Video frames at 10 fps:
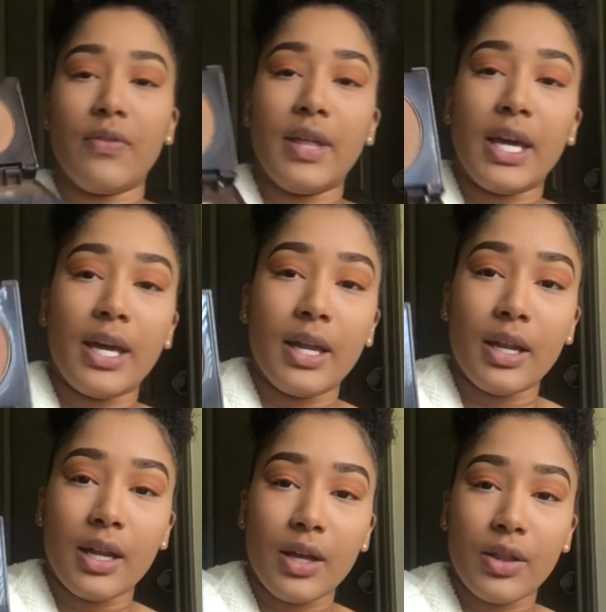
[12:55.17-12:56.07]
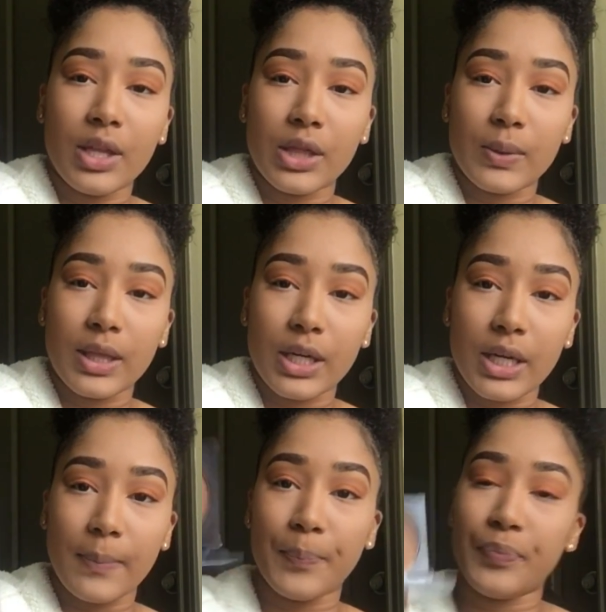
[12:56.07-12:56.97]
than the
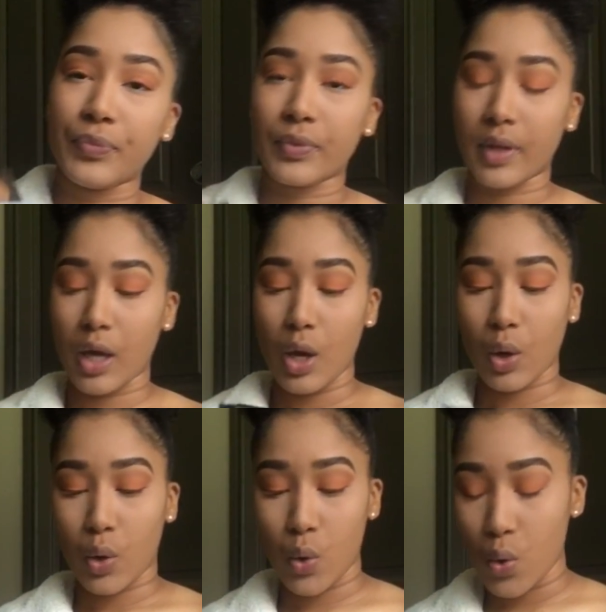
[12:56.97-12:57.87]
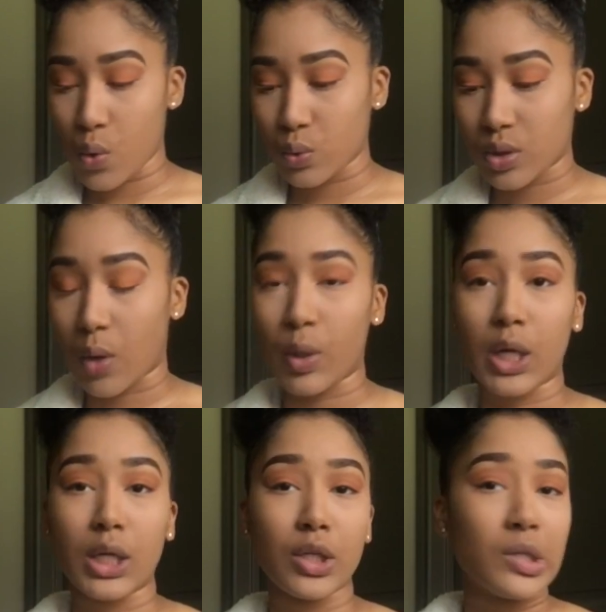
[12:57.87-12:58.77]
330. Cool. So we're
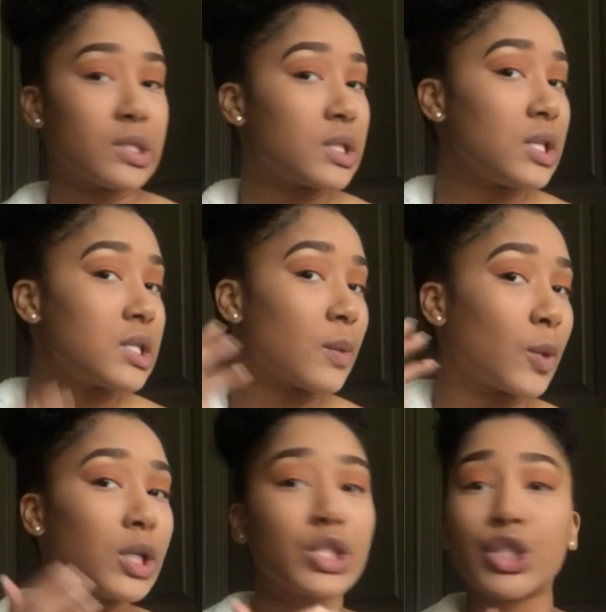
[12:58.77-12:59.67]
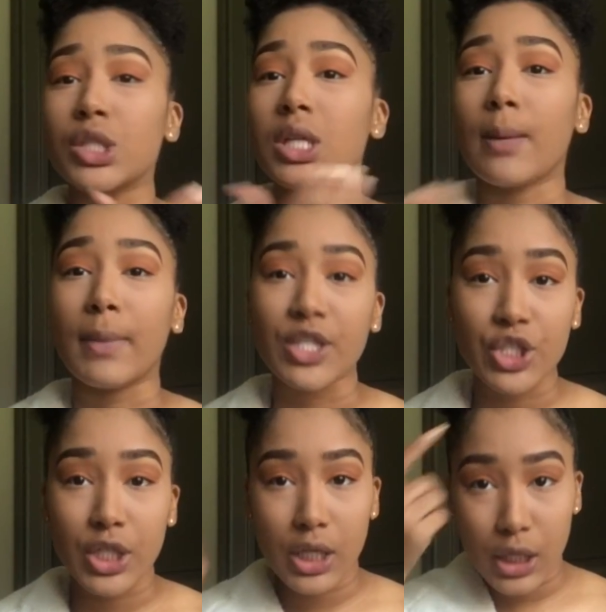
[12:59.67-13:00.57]
going to use this. I'm going to chisel up my
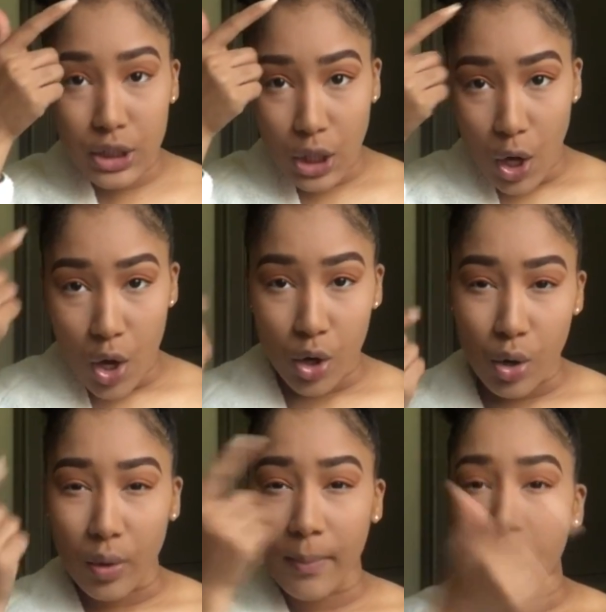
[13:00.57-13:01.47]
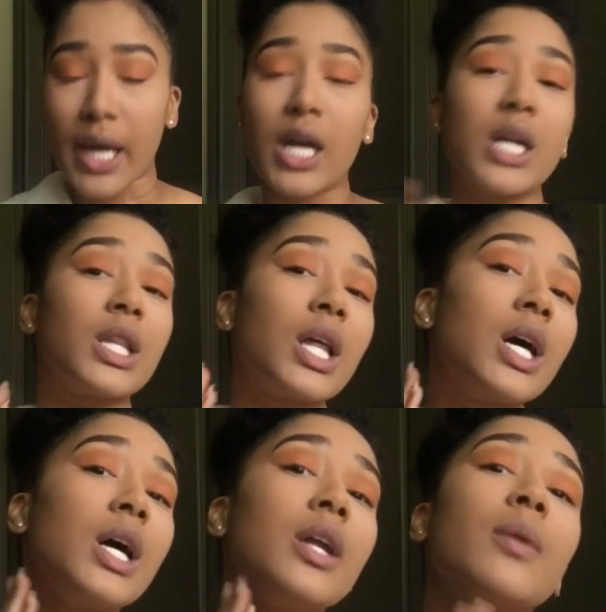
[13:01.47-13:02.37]
cheeks, go around my
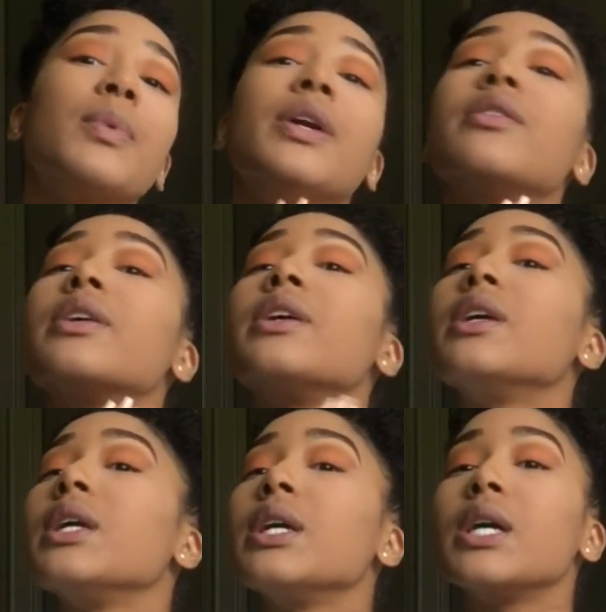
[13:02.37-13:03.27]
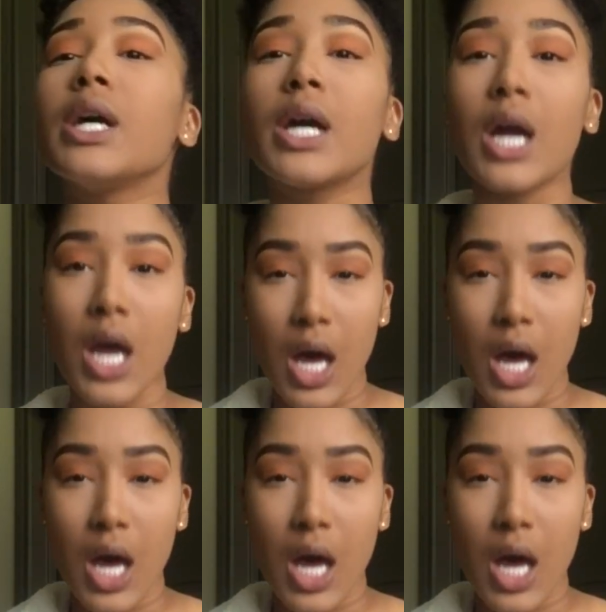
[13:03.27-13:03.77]
hairline, up under here,